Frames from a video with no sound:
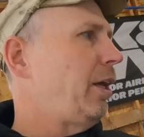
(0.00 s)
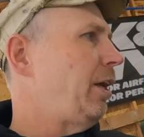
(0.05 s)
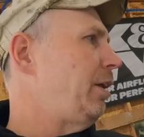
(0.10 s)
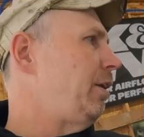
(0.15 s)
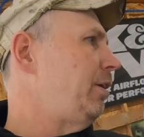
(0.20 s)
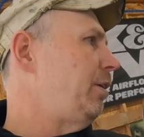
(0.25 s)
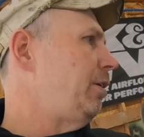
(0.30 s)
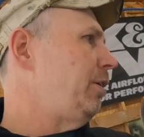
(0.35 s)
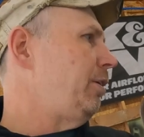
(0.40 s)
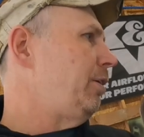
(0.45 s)

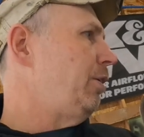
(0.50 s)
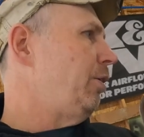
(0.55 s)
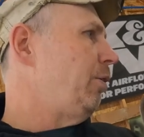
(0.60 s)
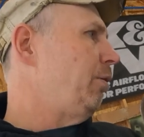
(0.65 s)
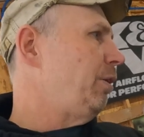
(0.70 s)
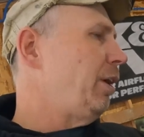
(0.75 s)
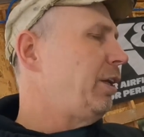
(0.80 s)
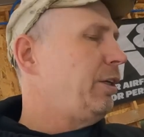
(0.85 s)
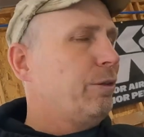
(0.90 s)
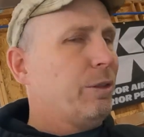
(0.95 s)
then, you know,
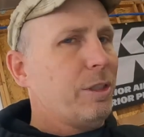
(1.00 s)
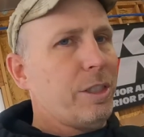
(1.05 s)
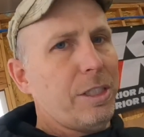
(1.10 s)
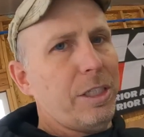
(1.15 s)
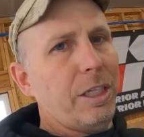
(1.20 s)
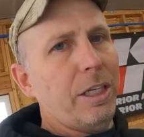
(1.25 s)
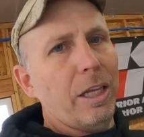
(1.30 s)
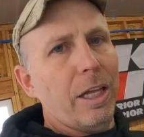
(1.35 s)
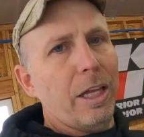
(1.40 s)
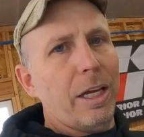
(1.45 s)
then you would
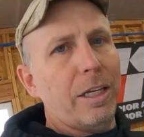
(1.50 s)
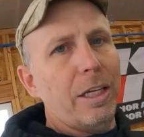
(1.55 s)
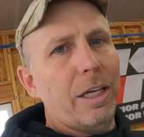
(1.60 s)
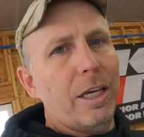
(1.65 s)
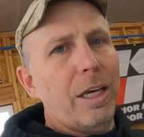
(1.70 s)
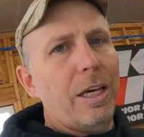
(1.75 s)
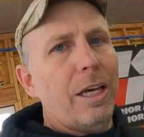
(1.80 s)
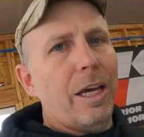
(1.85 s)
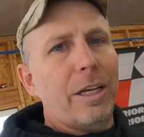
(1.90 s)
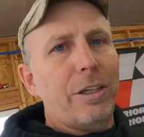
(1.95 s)
seal it,
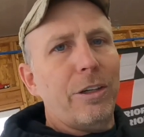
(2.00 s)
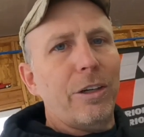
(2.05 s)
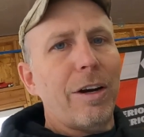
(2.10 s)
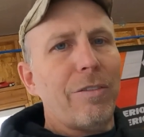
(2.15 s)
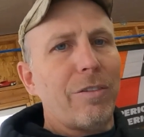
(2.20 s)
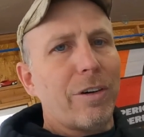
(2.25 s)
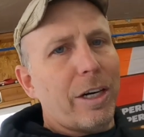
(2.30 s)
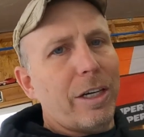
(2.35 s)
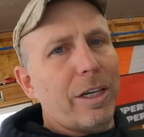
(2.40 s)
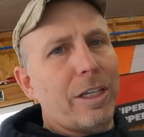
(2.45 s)
and you're
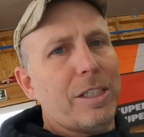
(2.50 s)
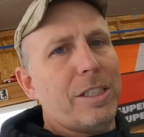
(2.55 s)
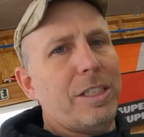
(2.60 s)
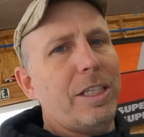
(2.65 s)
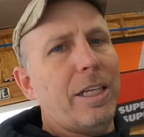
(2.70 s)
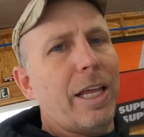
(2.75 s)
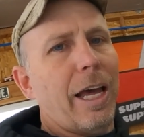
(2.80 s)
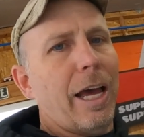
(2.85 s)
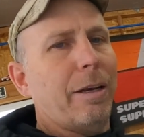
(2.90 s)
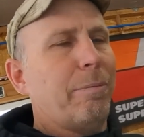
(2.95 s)
never gonna
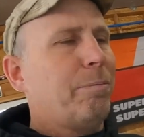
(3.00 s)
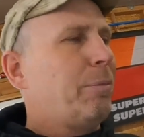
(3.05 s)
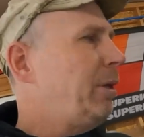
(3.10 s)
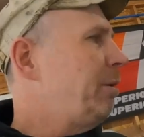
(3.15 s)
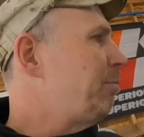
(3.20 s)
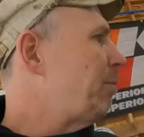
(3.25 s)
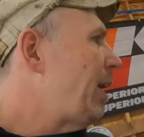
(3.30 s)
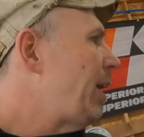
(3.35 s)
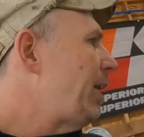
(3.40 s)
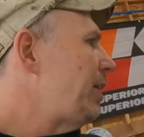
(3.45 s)
see that. But
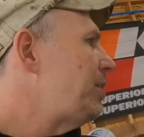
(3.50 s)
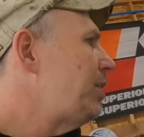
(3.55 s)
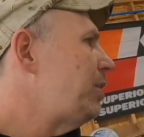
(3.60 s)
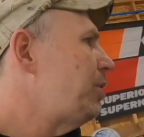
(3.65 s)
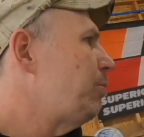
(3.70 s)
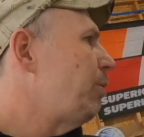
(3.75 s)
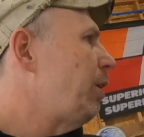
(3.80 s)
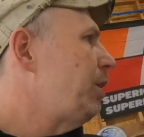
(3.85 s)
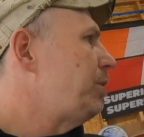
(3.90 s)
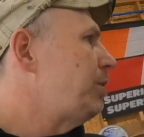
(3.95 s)
in my
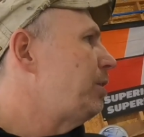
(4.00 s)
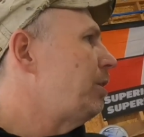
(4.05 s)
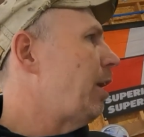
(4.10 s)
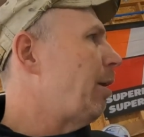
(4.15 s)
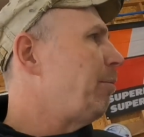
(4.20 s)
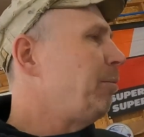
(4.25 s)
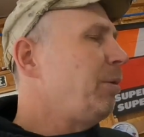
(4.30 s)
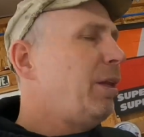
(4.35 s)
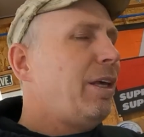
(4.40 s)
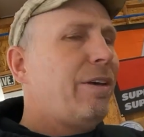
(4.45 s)
situation,
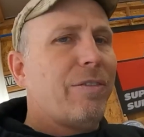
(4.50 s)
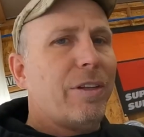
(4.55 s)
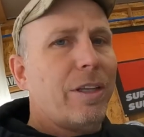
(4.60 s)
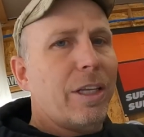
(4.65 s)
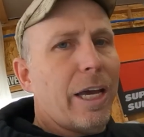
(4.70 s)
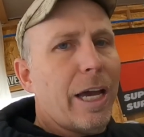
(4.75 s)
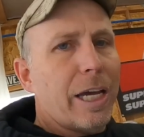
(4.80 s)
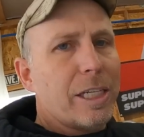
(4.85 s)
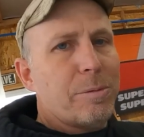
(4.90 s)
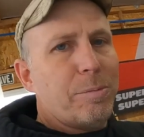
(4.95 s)
I'm leaving
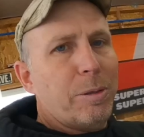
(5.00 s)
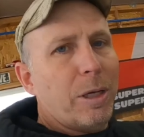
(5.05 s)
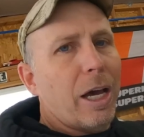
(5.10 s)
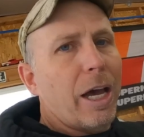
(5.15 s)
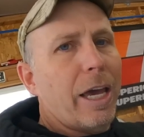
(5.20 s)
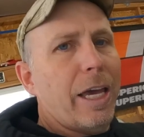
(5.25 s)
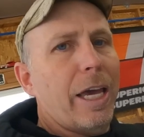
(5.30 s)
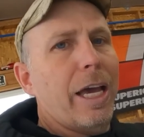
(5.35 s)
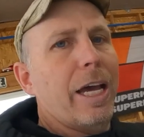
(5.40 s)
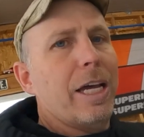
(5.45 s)
the
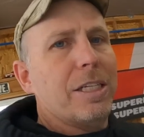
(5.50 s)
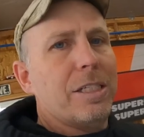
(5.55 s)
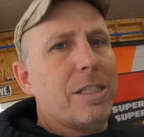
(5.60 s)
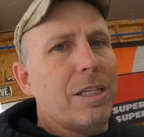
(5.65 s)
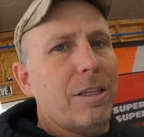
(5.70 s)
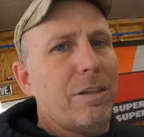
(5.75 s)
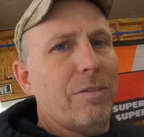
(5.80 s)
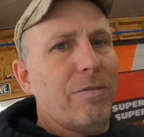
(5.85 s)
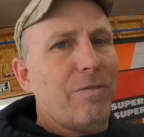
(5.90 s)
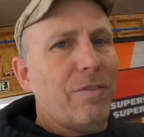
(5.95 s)
SPI as
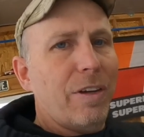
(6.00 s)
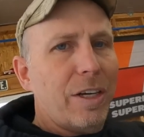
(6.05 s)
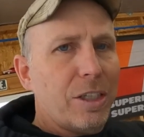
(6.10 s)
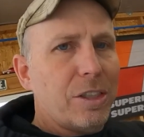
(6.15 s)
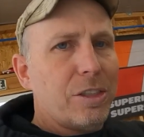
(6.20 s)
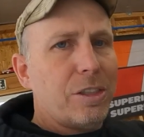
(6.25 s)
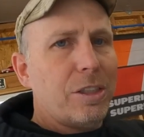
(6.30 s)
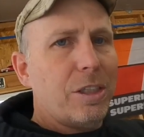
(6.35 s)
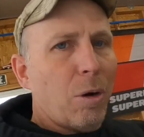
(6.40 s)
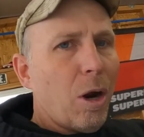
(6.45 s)
the
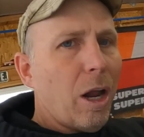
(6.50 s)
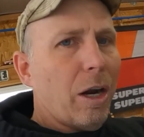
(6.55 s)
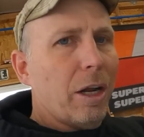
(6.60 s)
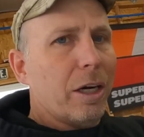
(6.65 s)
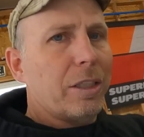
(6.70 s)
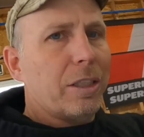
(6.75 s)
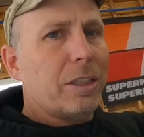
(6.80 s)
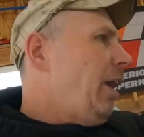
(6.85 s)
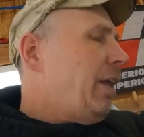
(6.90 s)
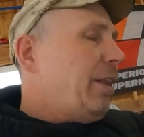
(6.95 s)
finished
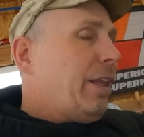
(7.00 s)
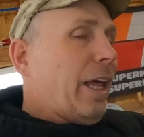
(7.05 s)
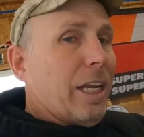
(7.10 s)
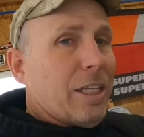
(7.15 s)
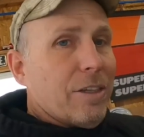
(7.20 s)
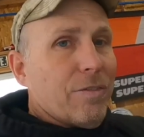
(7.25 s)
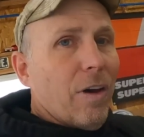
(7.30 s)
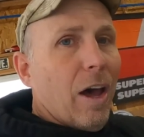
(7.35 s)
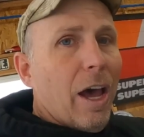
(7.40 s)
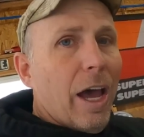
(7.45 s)
product. And
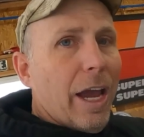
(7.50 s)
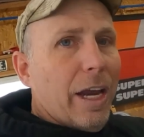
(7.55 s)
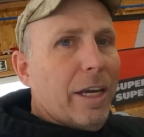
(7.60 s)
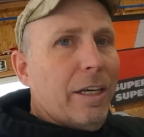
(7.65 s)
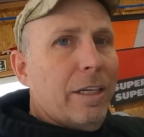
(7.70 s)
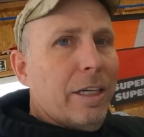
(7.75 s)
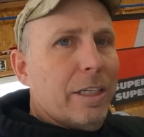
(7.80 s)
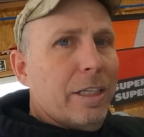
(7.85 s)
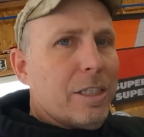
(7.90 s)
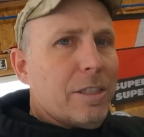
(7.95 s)
that's
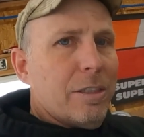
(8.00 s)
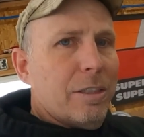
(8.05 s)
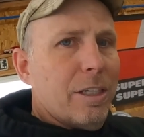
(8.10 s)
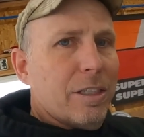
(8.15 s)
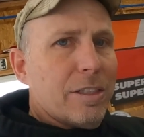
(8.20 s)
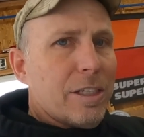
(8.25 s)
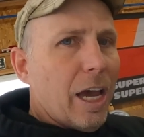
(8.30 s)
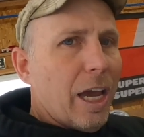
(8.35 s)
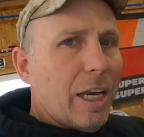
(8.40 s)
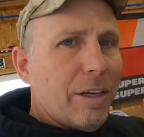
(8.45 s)
fine, it's
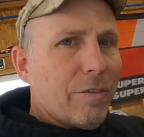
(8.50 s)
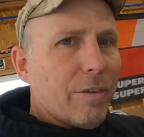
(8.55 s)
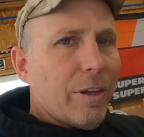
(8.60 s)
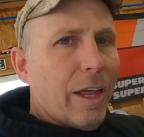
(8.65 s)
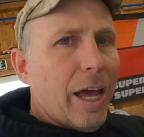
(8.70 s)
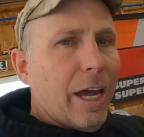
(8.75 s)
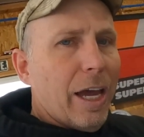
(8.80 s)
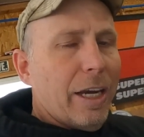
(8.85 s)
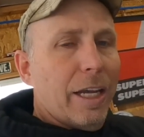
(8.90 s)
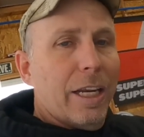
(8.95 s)
designed for
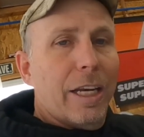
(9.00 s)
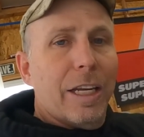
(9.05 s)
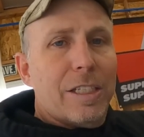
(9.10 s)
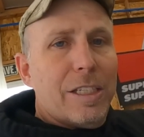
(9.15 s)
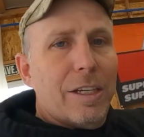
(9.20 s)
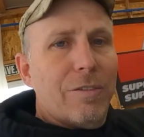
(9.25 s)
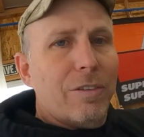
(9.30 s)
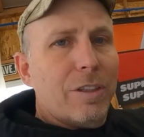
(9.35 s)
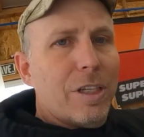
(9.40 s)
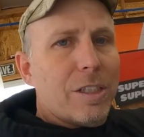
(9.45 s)
that, and
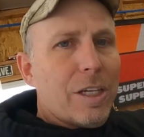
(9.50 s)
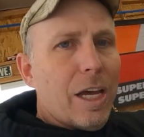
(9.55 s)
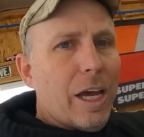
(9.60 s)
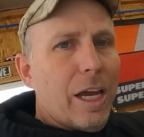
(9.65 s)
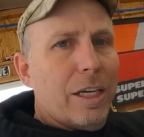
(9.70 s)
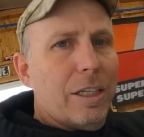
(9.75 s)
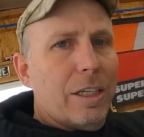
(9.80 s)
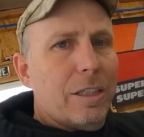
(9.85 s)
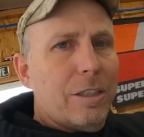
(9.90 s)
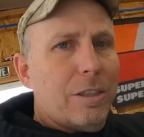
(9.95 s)
it's even
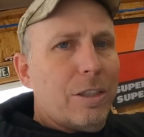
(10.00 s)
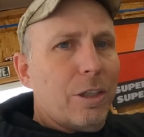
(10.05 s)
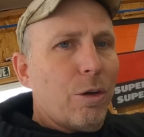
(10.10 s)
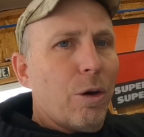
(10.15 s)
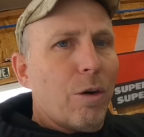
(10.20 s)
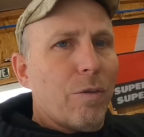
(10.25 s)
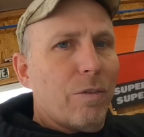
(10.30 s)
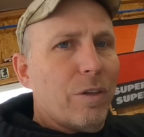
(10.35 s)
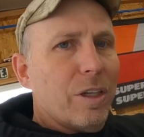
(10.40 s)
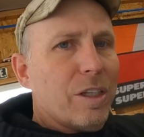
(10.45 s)
designed to
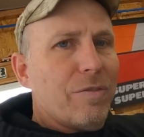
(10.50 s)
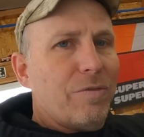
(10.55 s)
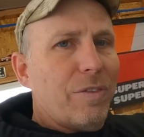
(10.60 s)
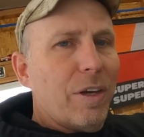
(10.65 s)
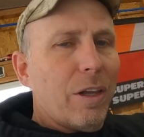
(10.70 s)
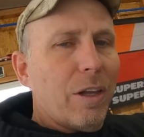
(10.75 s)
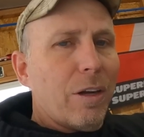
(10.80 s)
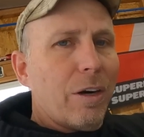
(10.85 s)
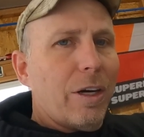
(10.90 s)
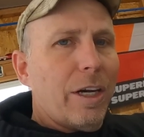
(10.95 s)
go over this
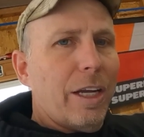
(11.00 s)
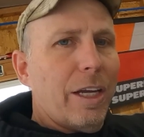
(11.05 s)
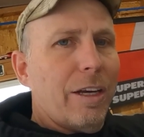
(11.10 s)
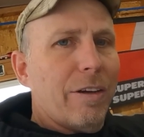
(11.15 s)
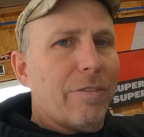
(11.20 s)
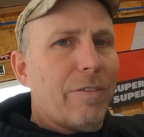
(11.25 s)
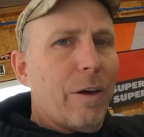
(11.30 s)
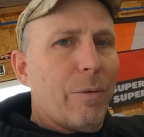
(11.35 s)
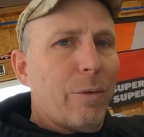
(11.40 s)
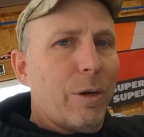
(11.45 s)
filler, and
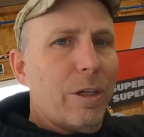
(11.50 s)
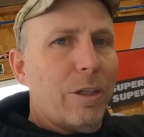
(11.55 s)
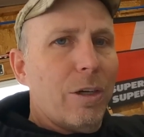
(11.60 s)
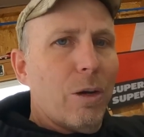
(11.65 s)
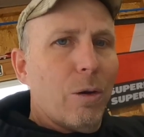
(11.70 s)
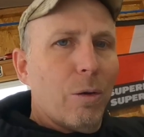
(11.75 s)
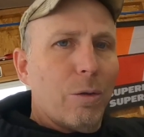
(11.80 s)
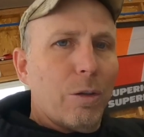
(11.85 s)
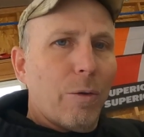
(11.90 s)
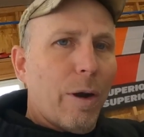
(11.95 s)
if I would have
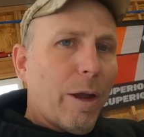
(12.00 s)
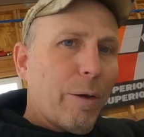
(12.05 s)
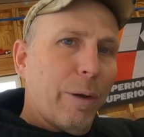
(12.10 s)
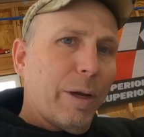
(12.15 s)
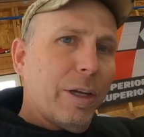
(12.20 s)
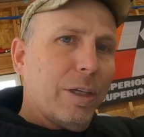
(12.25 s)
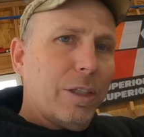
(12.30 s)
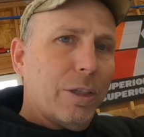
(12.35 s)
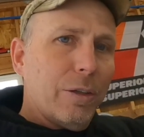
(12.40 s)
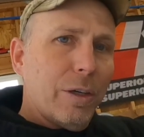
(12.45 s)
known the right way
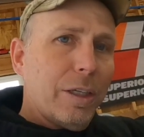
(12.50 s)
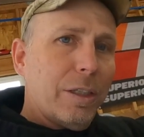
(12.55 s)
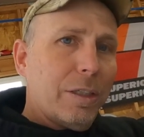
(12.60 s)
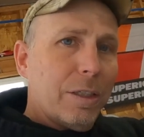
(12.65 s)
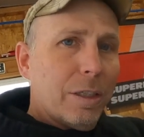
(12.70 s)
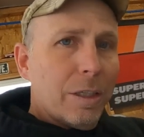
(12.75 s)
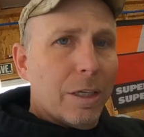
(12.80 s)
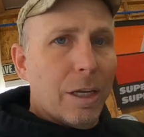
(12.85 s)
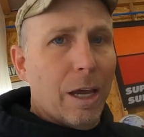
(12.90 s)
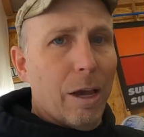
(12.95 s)
to do it,
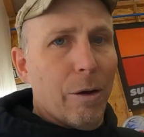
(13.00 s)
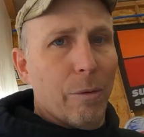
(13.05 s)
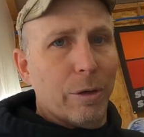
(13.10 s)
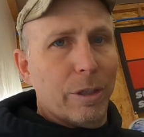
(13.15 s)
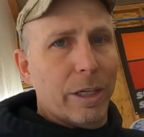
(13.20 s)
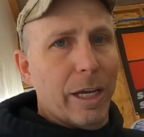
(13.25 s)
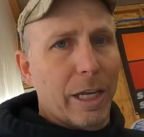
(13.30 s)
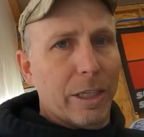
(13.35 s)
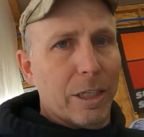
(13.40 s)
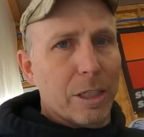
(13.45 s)
I
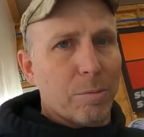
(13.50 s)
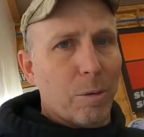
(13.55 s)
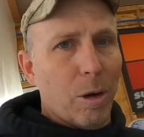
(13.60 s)
wouldn't have had this